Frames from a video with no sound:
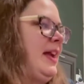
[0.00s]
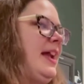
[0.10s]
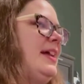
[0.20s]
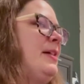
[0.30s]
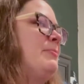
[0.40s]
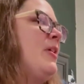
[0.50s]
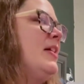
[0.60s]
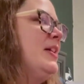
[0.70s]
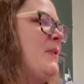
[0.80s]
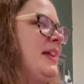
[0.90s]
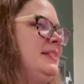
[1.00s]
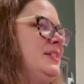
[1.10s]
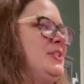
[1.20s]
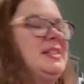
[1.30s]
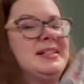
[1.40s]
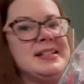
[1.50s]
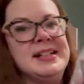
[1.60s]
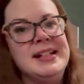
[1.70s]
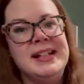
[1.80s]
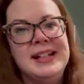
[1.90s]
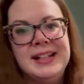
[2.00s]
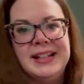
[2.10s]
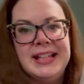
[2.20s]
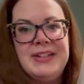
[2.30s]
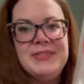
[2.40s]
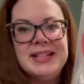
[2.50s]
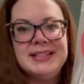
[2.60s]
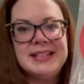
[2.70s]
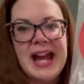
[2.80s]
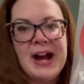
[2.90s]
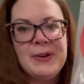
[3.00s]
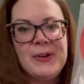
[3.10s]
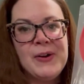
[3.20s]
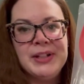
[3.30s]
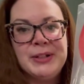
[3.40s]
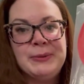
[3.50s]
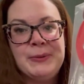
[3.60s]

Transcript: And I'm probably going to just leave this out all year